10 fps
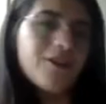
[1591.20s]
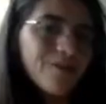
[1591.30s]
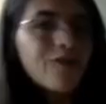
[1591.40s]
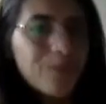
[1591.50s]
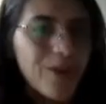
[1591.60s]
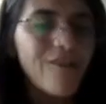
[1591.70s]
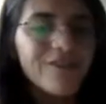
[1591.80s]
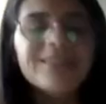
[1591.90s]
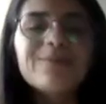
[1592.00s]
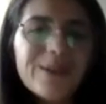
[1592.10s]
working from the
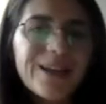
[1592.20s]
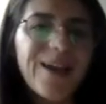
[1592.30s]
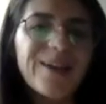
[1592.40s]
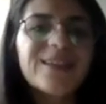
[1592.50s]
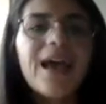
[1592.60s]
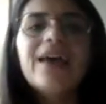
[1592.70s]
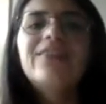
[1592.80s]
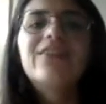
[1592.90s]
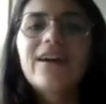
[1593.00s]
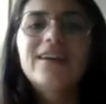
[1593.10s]
office, because
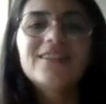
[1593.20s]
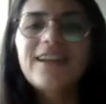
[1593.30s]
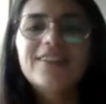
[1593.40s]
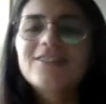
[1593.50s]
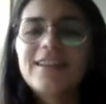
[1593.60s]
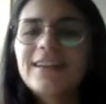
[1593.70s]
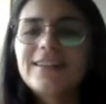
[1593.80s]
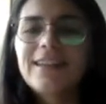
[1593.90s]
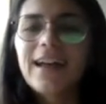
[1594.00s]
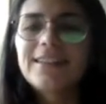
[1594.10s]
the question actually
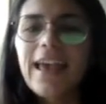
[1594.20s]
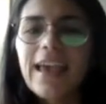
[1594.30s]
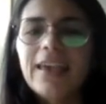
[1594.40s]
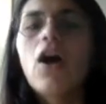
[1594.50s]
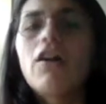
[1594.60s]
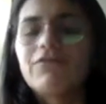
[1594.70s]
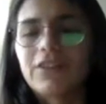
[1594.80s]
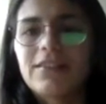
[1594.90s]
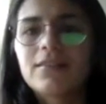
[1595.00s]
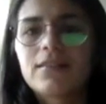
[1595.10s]
does not say
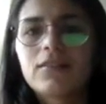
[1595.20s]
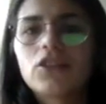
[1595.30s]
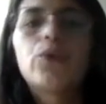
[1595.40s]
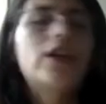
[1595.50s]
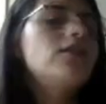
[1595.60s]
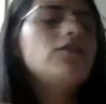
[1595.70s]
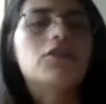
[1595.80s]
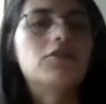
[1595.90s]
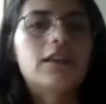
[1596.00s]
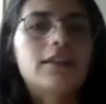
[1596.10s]
office, so we can
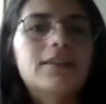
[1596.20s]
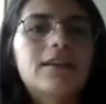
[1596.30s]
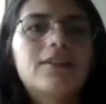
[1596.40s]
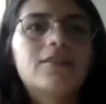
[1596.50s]
use it.